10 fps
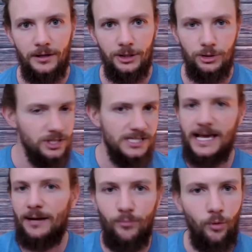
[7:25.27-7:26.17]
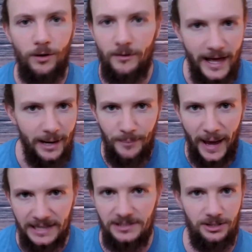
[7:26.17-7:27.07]
you just get more of that
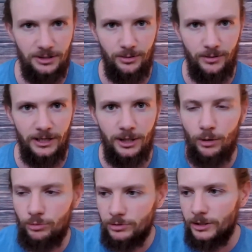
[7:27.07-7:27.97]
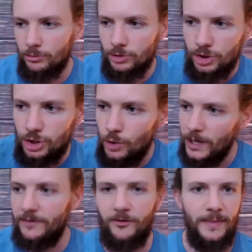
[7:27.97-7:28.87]
back to you. And you don't do
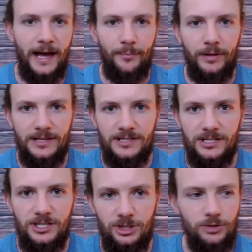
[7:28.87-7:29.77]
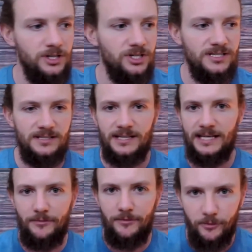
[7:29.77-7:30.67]
it from that place because you do it just to
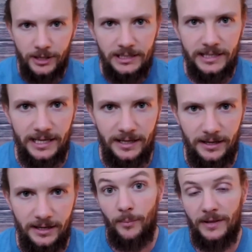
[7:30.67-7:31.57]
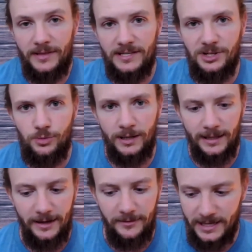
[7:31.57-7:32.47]
give freely. But this is when
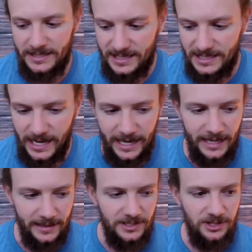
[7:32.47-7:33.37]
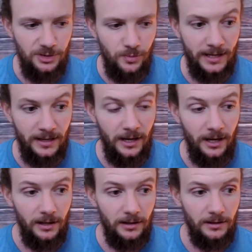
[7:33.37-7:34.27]
life gets exciting. This is when
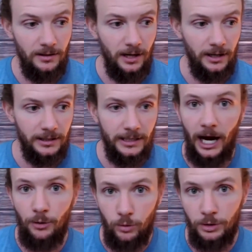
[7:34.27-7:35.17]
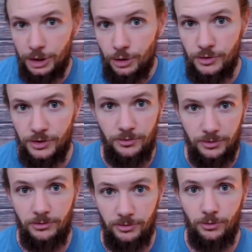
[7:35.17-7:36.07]
God will use you
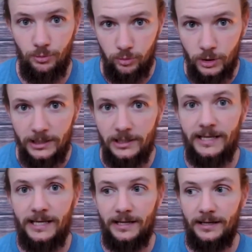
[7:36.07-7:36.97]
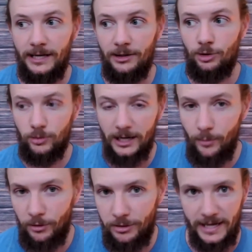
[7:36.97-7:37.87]
to do really
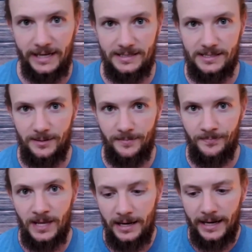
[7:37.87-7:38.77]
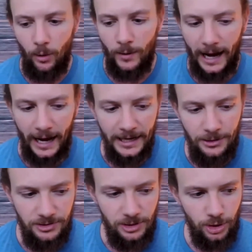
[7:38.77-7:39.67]
incredible things. Now, when I
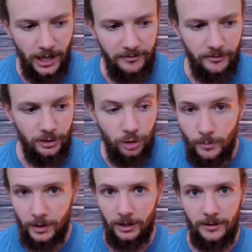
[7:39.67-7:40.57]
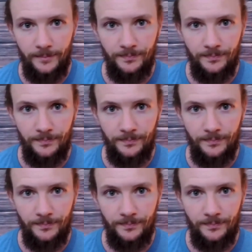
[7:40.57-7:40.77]
used to drive for Uber,